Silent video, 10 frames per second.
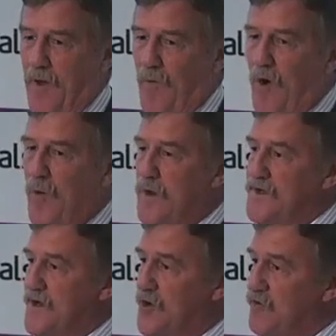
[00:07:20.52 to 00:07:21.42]
What will
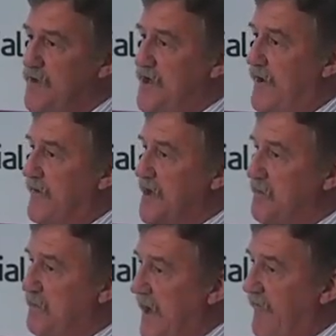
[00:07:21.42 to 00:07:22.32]
the social
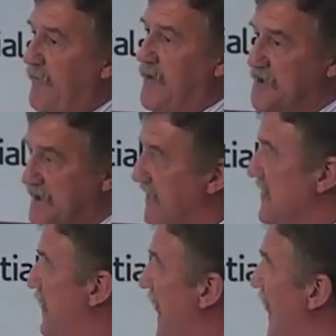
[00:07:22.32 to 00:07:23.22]
regeneration be from your
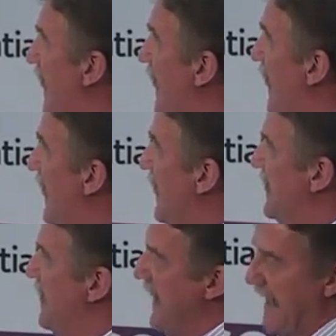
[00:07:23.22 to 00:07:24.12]
skills plan?
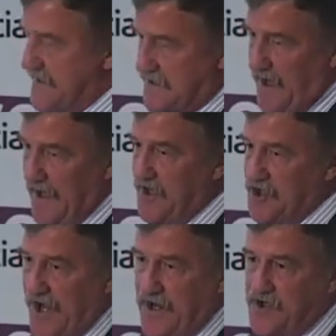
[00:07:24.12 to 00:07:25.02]
So it's slightly
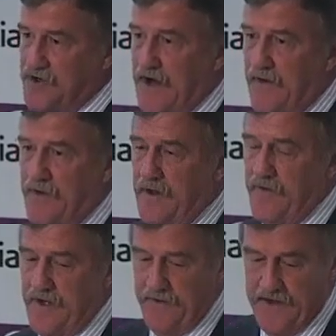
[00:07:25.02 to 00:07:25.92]
changed around
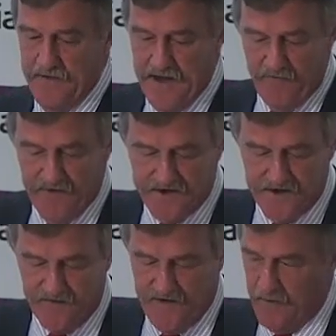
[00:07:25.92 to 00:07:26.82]
the
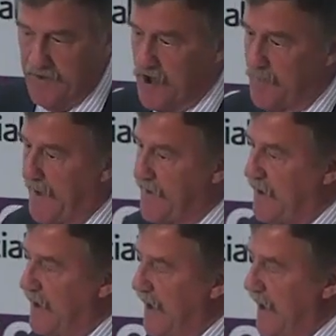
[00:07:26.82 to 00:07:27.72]
emphasis of how we go about
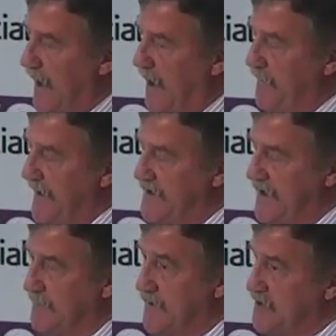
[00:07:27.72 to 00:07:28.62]
our bid
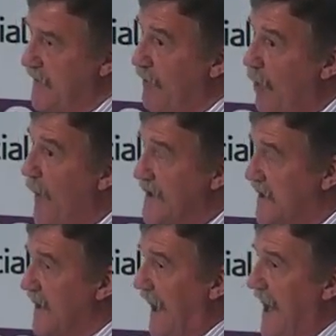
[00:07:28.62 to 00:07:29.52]
teams. And so they're
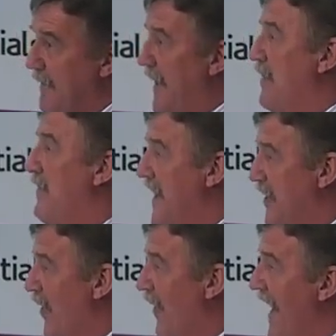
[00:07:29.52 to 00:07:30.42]
always clamoring at my
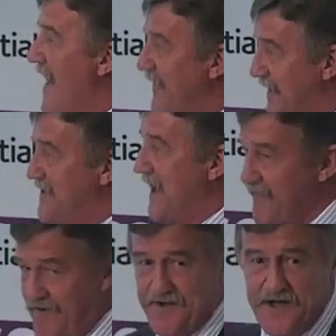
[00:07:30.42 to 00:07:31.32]
door, evidence,
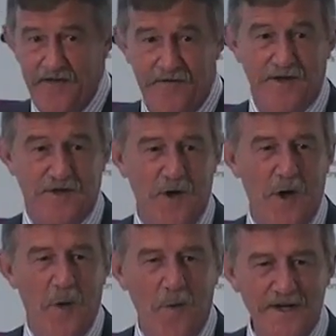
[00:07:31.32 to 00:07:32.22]
evidence, evidence.
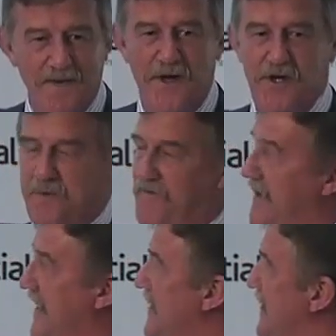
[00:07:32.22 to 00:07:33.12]
Where's the measurement
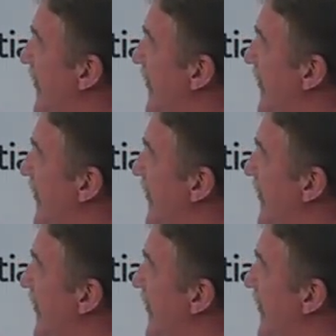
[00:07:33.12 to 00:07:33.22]
for this?